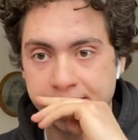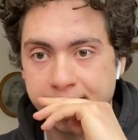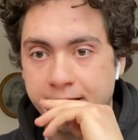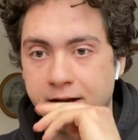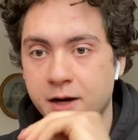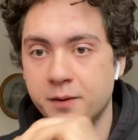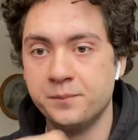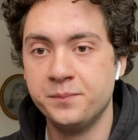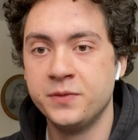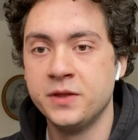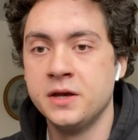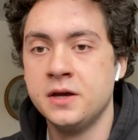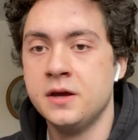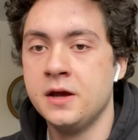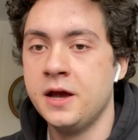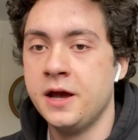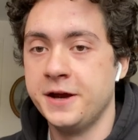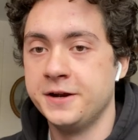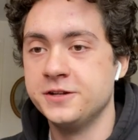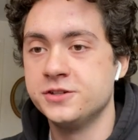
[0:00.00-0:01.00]
And
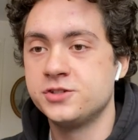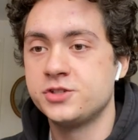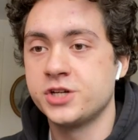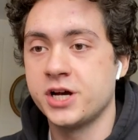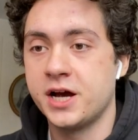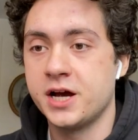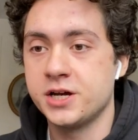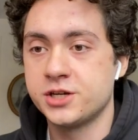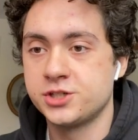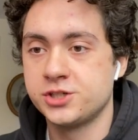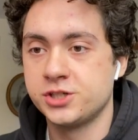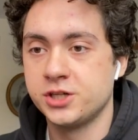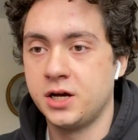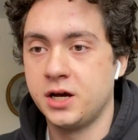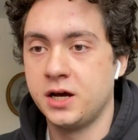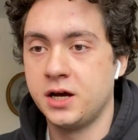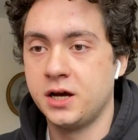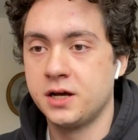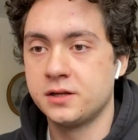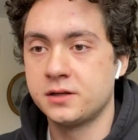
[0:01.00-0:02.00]
as Josh
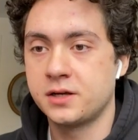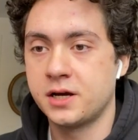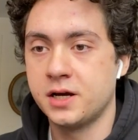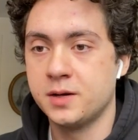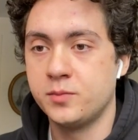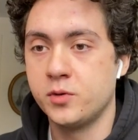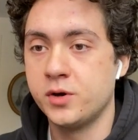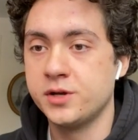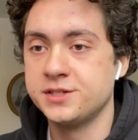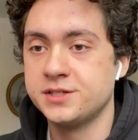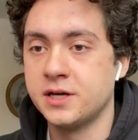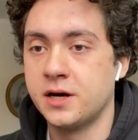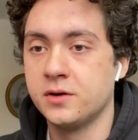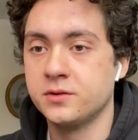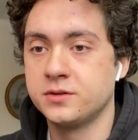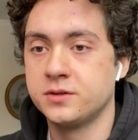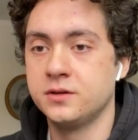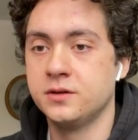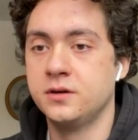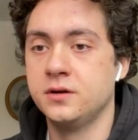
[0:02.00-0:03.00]
kind of points
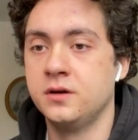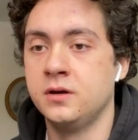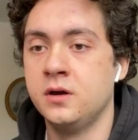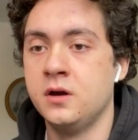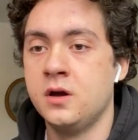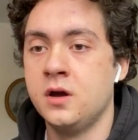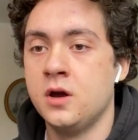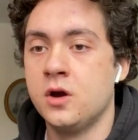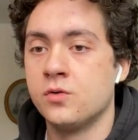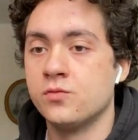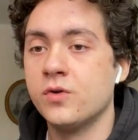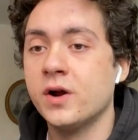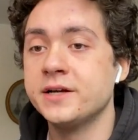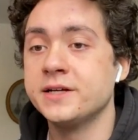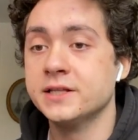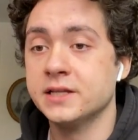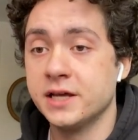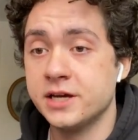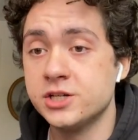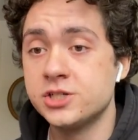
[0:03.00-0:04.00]
out, the
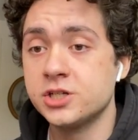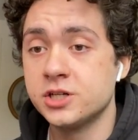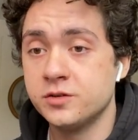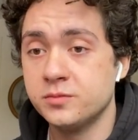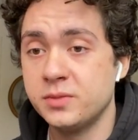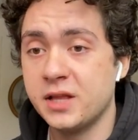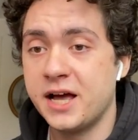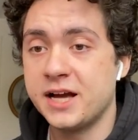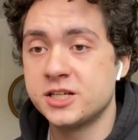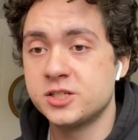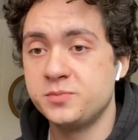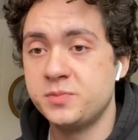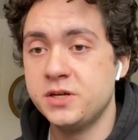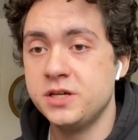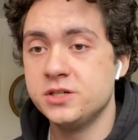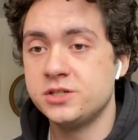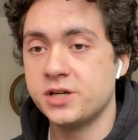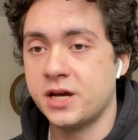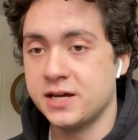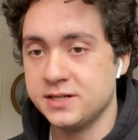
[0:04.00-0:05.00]
regulation of Black
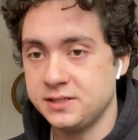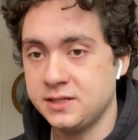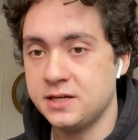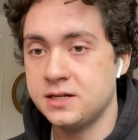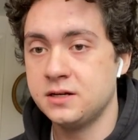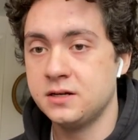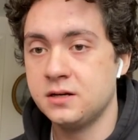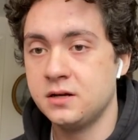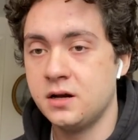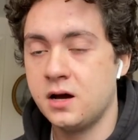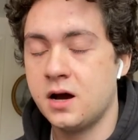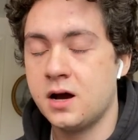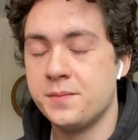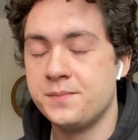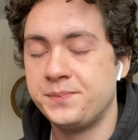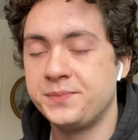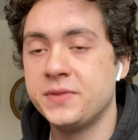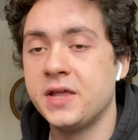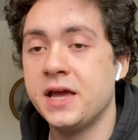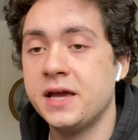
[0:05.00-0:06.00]
speech, as in
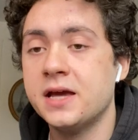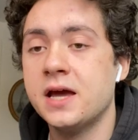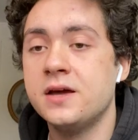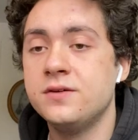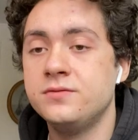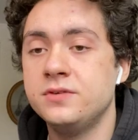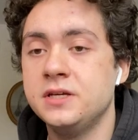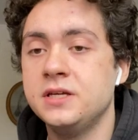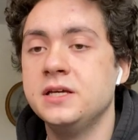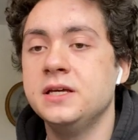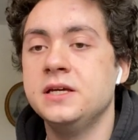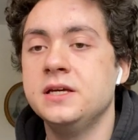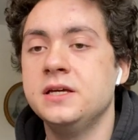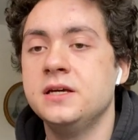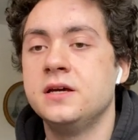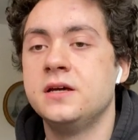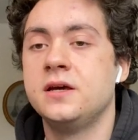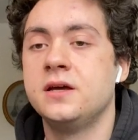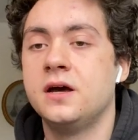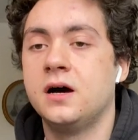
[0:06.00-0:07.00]

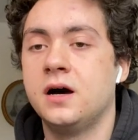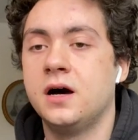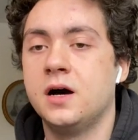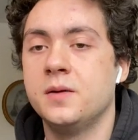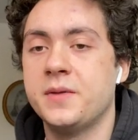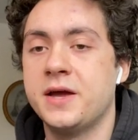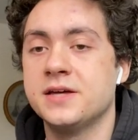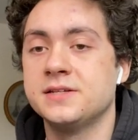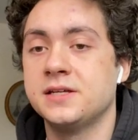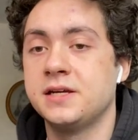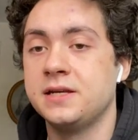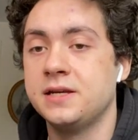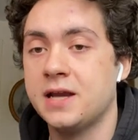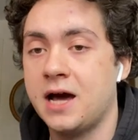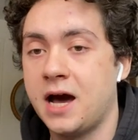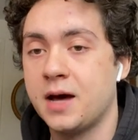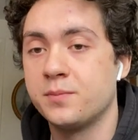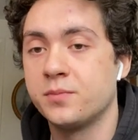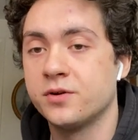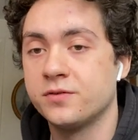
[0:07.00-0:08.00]
AAVE, as a
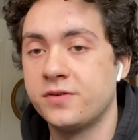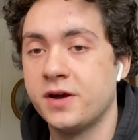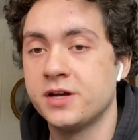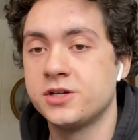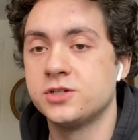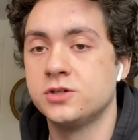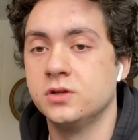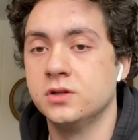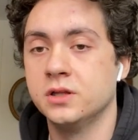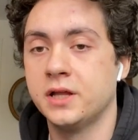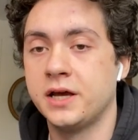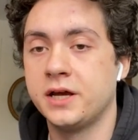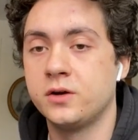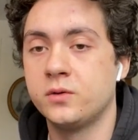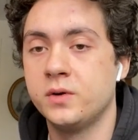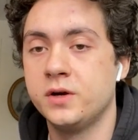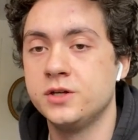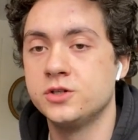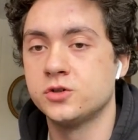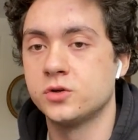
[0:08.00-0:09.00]
non-professional
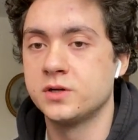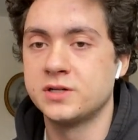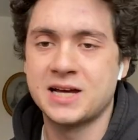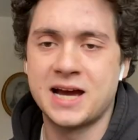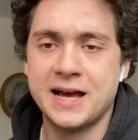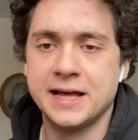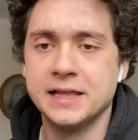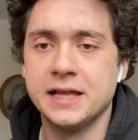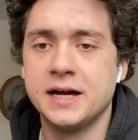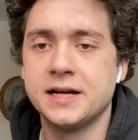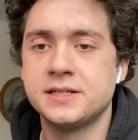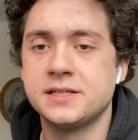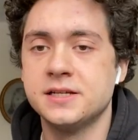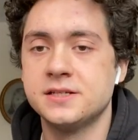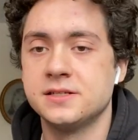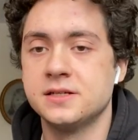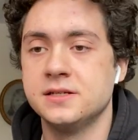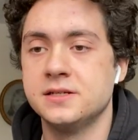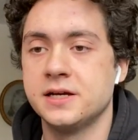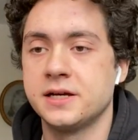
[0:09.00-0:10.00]
language or dialect,
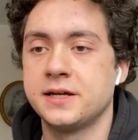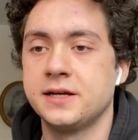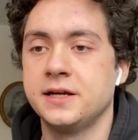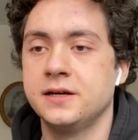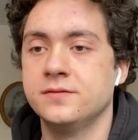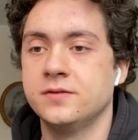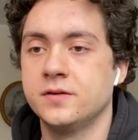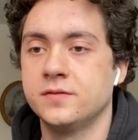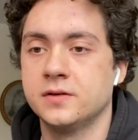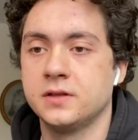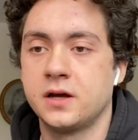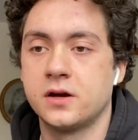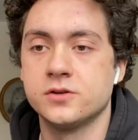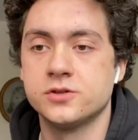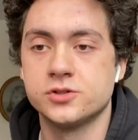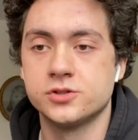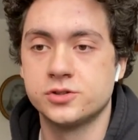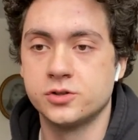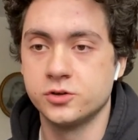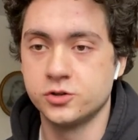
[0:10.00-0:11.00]
is indicative of a
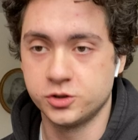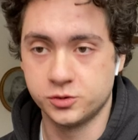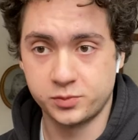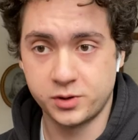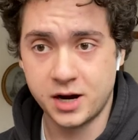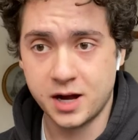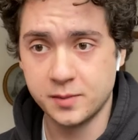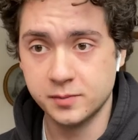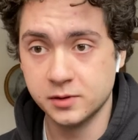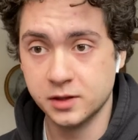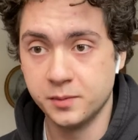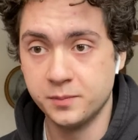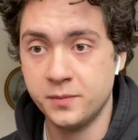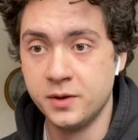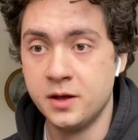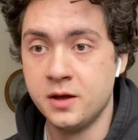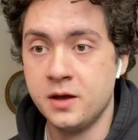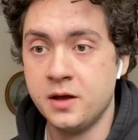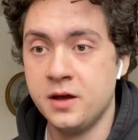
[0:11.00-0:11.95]
larger social problem.